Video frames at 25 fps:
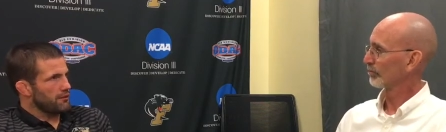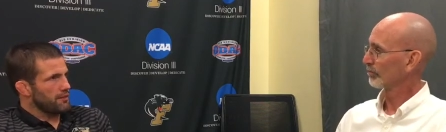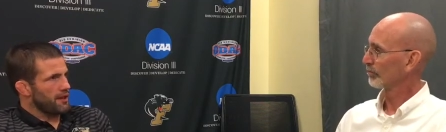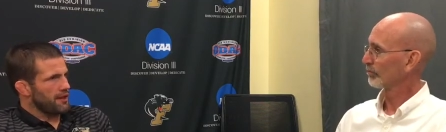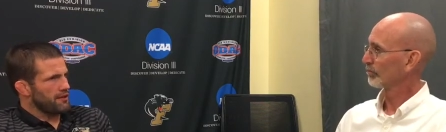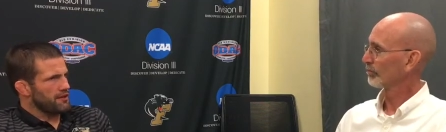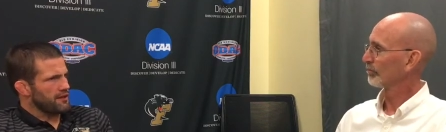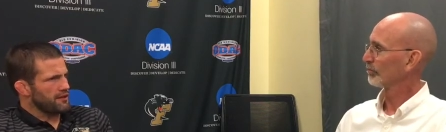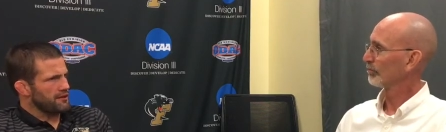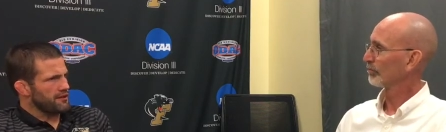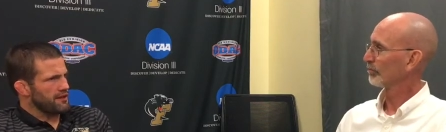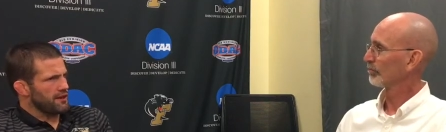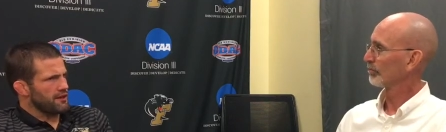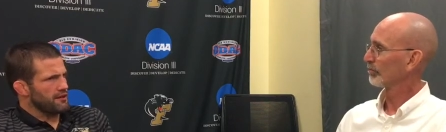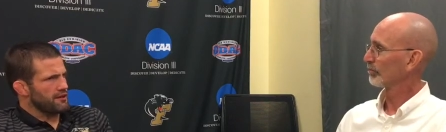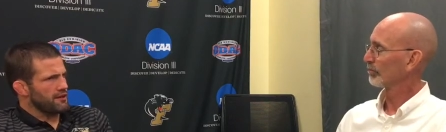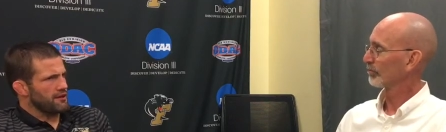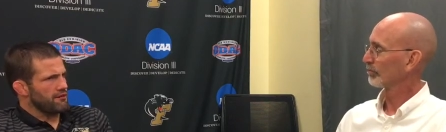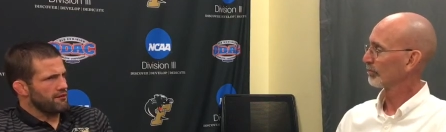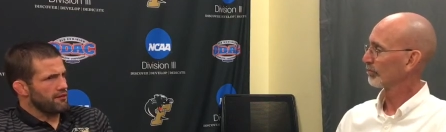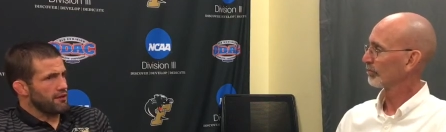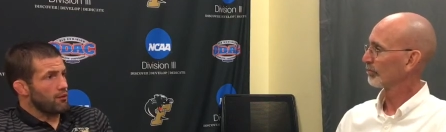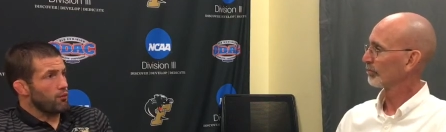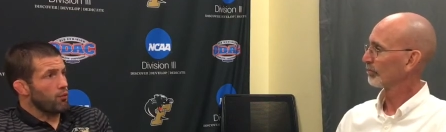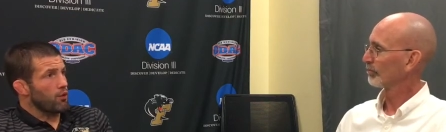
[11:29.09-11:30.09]
Speaker 1: Um, I think they,
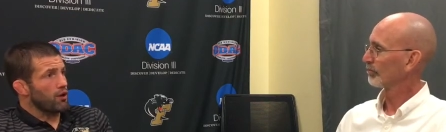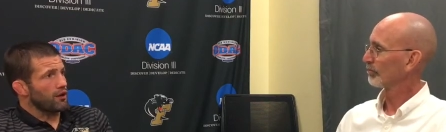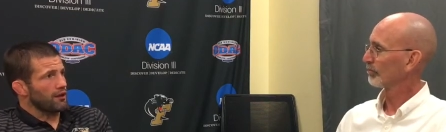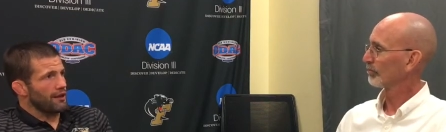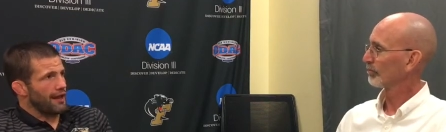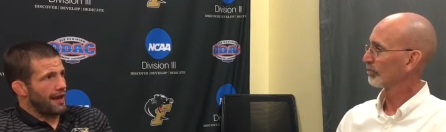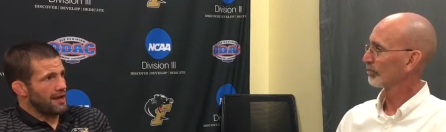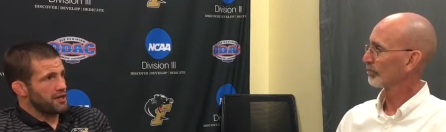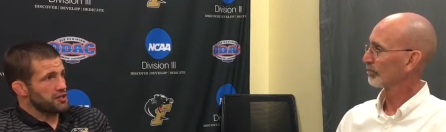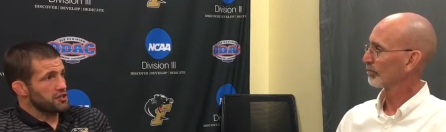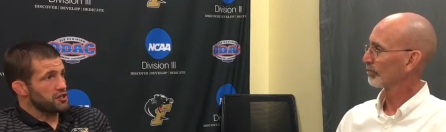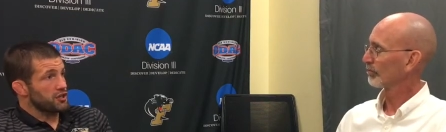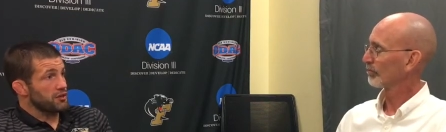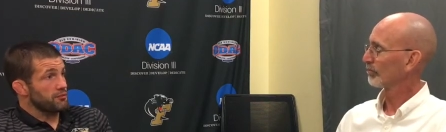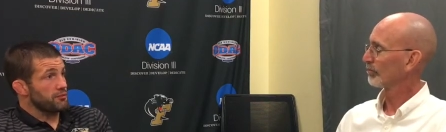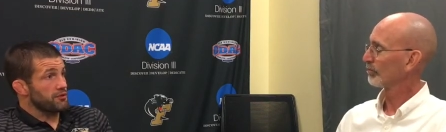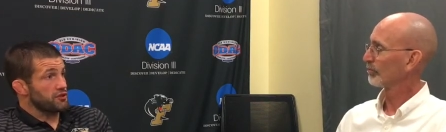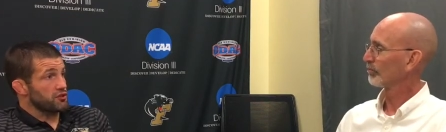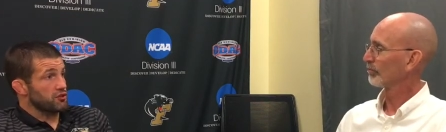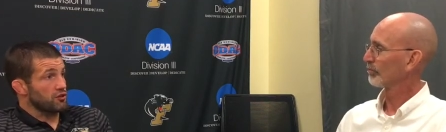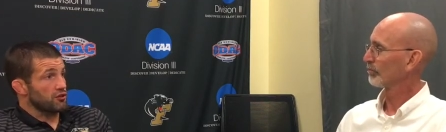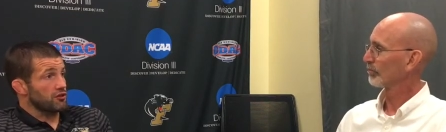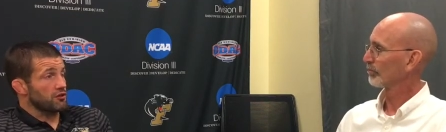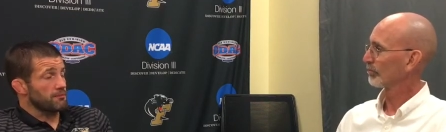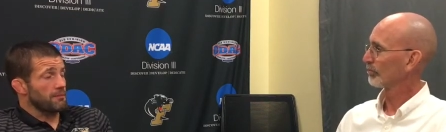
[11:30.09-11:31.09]
they, they, won it last year and
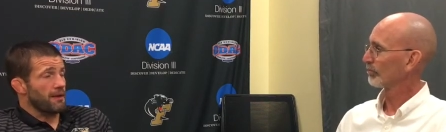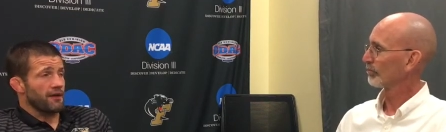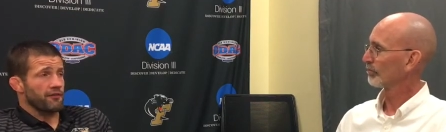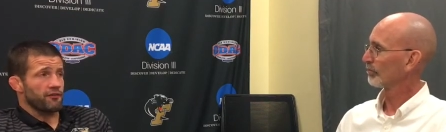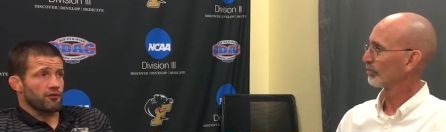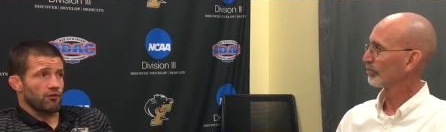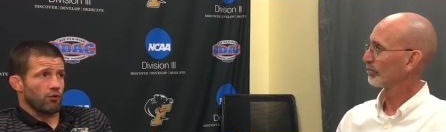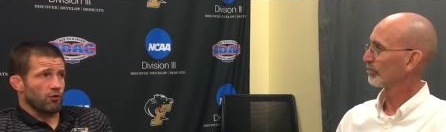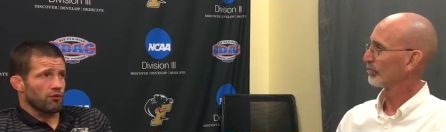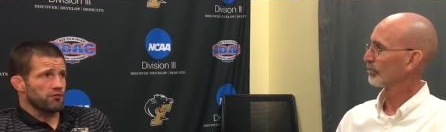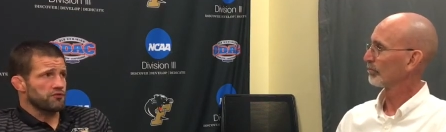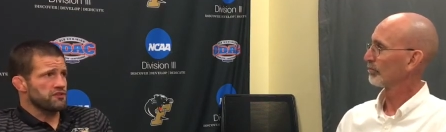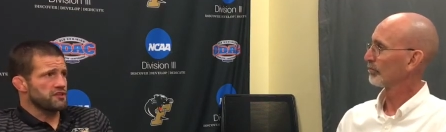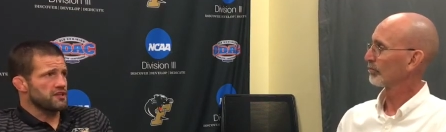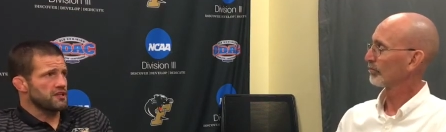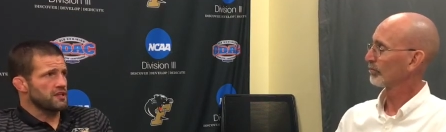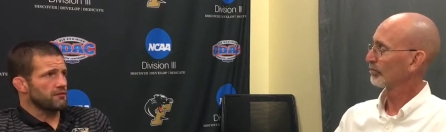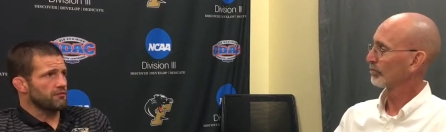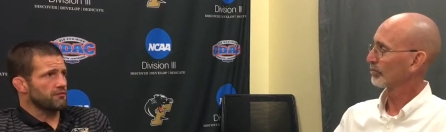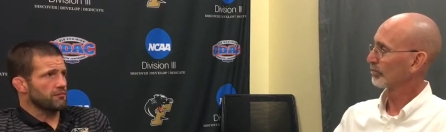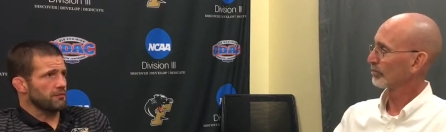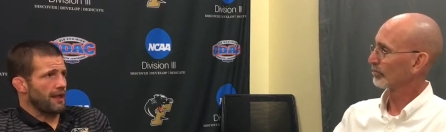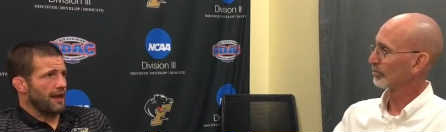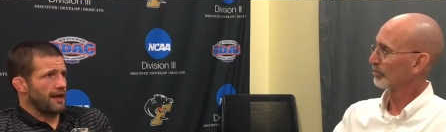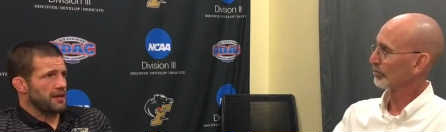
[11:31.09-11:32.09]
returned about their whole
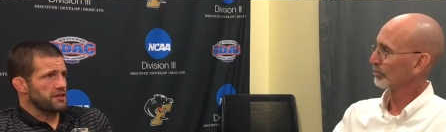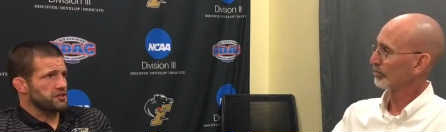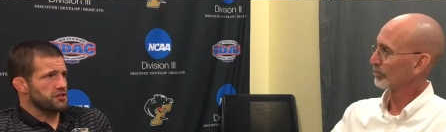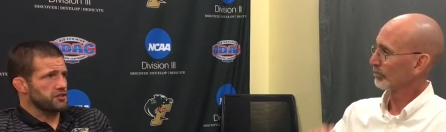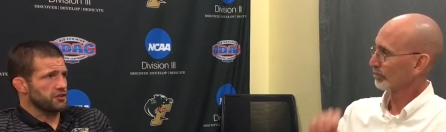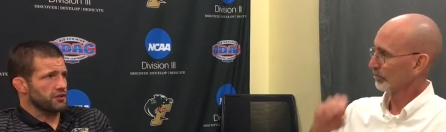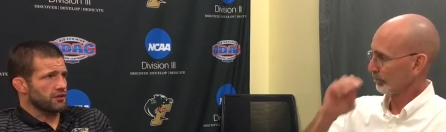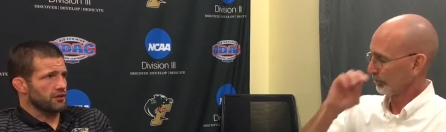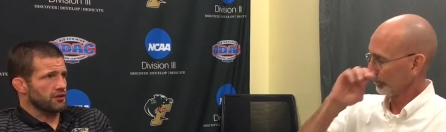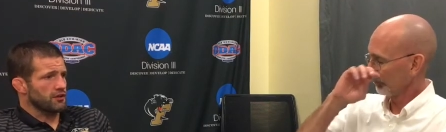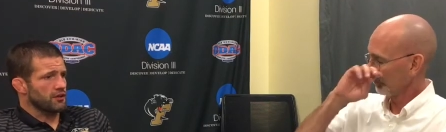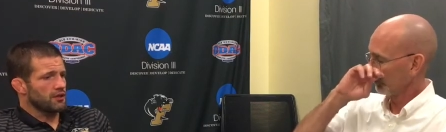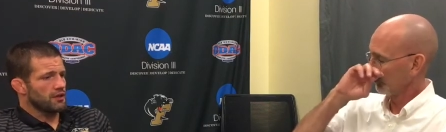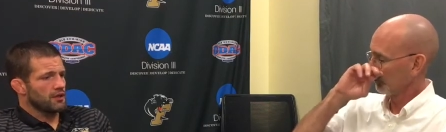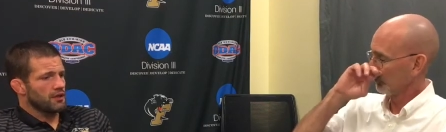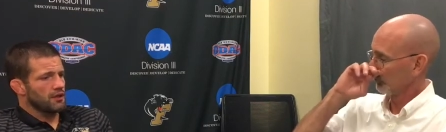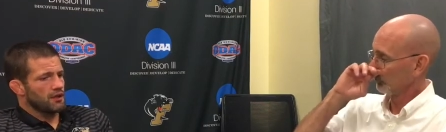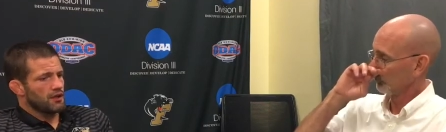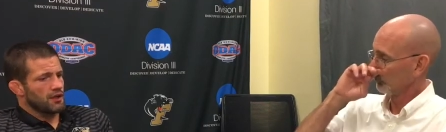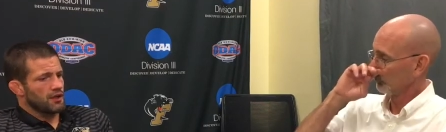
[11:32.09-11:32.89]
team from last year. Mm -hmm.